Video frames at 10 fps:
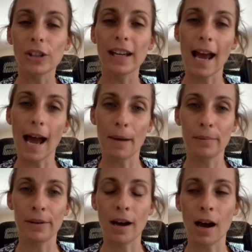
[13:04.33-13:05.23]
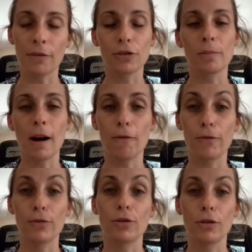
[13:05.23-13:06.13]
happen after about
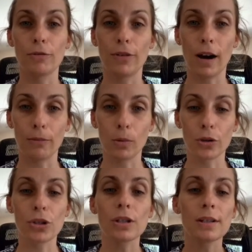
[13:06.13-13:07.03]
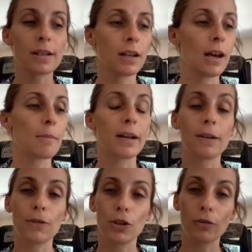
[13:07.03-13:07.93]
4 or 5 washes, but
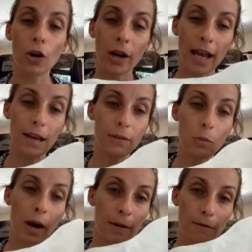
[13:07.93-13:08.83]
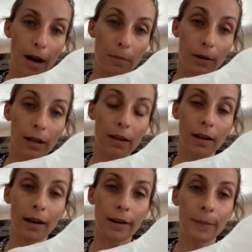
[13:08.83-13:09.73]
if you've got heavyweight fabric
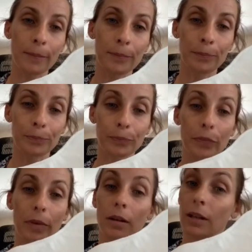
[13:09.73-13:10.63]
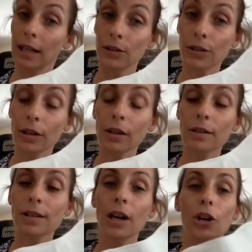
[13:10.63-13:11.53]

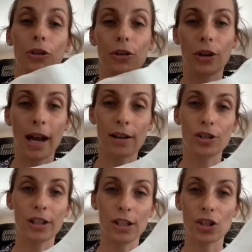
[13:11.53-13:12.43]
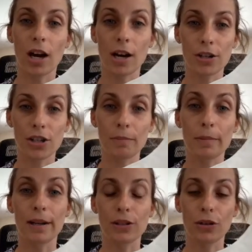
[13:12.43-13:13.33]
inserts, you can actually charge them by
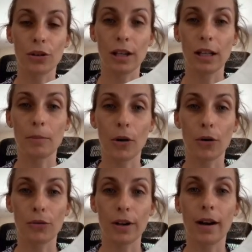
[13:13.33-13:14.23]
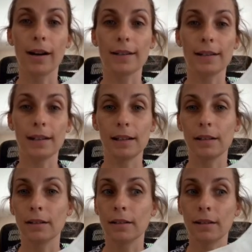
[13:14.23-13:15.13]
soaking them overnight
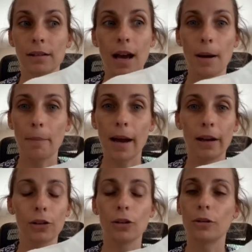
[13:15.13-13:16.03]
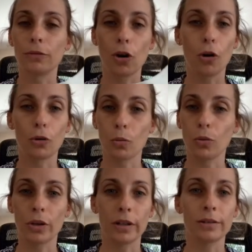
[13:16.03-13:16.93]
in a pail of cold
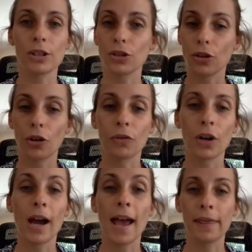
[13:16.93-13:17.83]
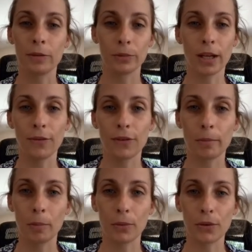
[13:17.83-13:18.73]
water, just overnight, and it will give them a
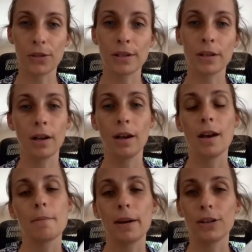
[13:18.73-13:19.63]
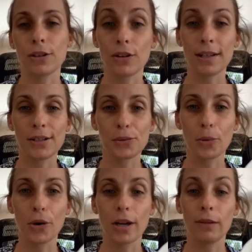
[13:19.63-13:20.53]
boost. But you don't need to
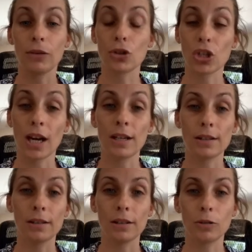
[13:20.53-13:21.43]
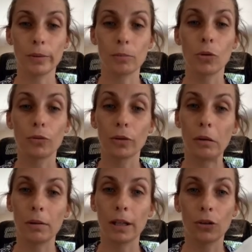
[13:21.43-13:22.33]
worry if you're changing a little bit more
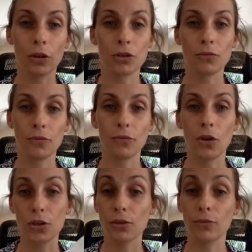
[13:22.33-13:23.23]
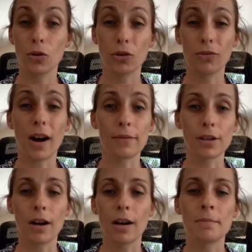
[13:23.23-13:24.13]
frequently on those first 4 or 5
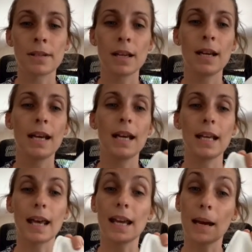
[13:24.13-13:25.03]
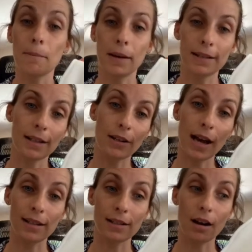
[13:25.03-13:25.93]
times. They get better
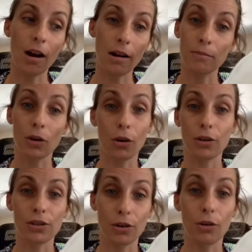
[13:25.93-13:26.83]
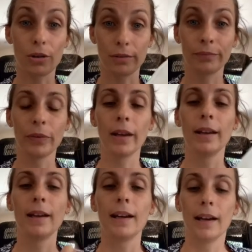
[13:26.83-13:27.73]
as time goes on.
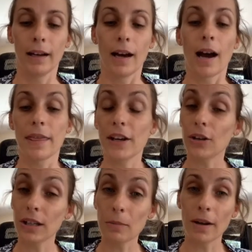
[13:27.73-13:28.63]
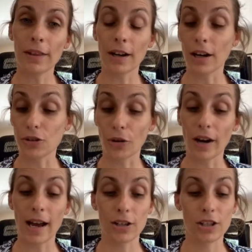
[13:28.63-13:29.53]
The only one that I don't
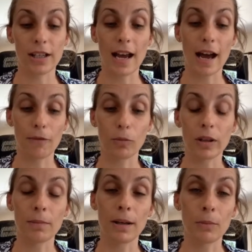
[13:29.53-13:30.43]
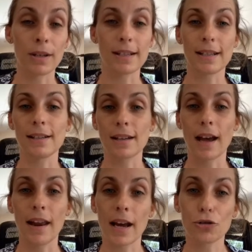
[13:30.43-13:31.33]
actually have with me, which is a
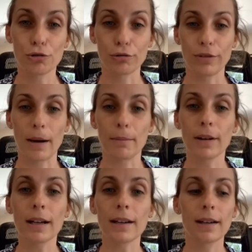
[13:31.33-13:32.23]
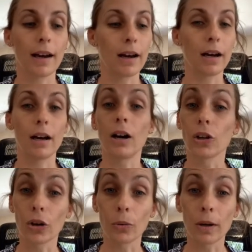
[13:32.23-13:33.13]
natural fabric,
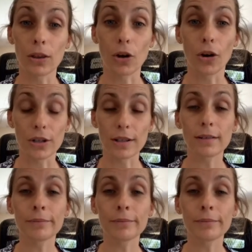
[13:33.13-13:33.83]
along with cotton,